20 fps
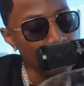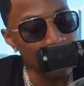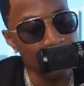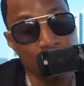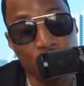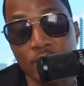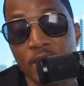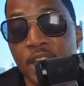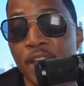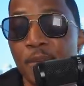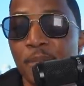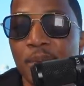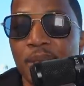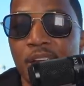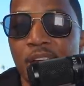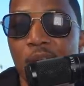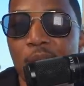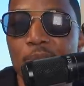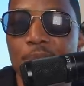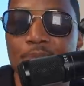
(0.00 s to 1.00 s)
You can hit
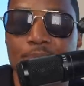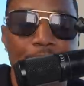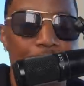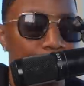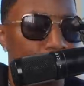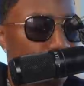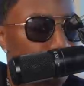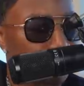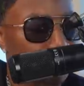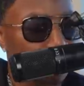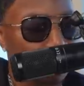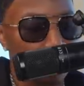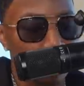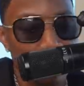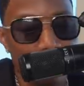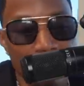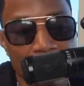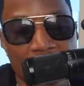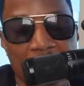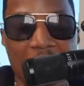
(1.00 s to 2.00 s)
me up.
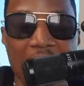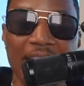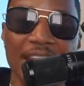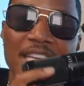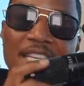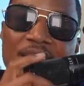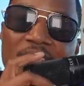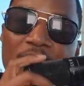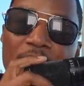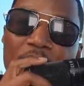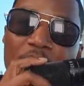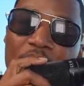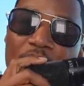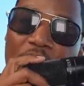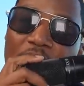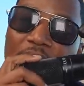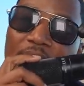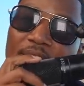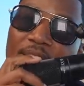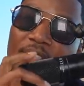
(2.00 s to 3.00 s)
I give you some
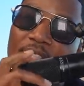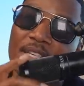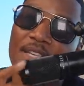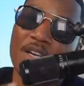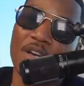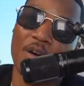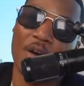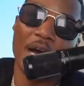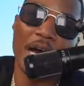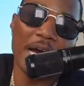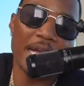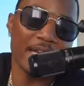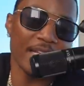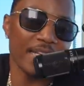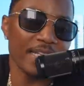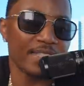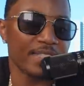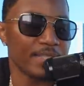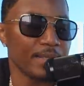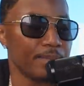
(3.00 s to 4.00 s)
advice on how to
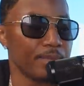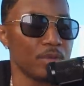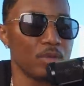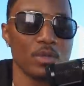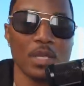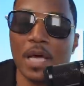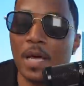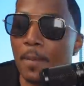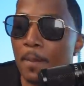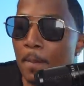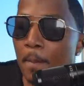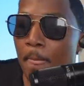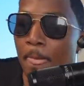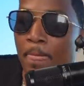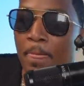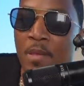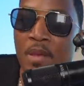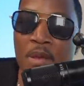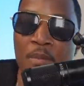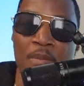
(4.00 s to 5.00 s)
get to the moolah.
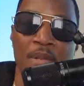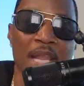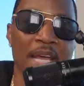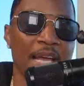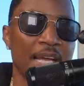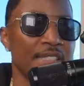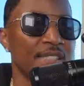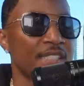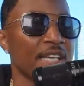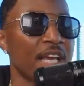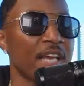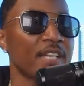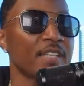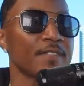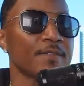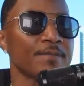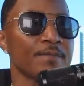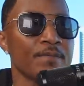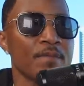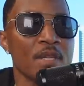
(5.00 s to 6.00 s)
But like I
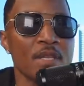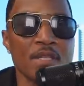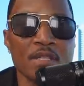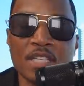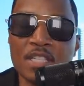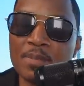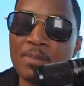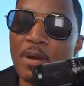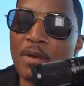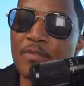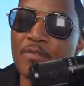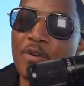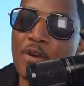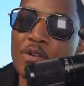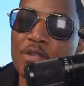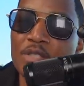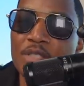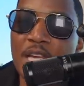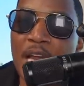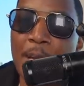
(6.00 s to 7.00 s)
said, it's my
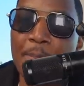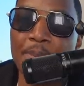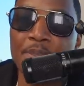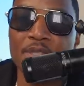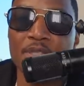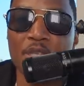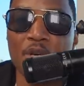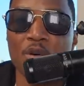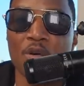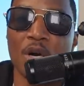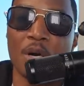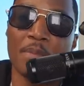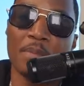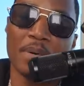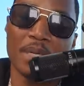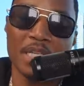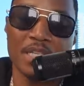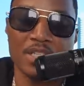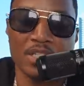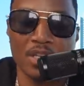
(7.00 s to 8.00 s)
first episode of
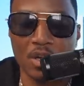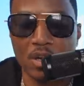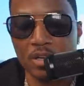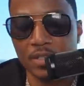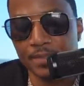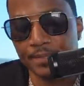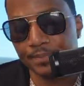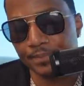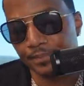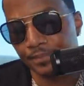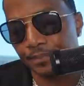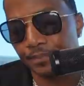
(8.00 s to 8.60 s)
Money Talk.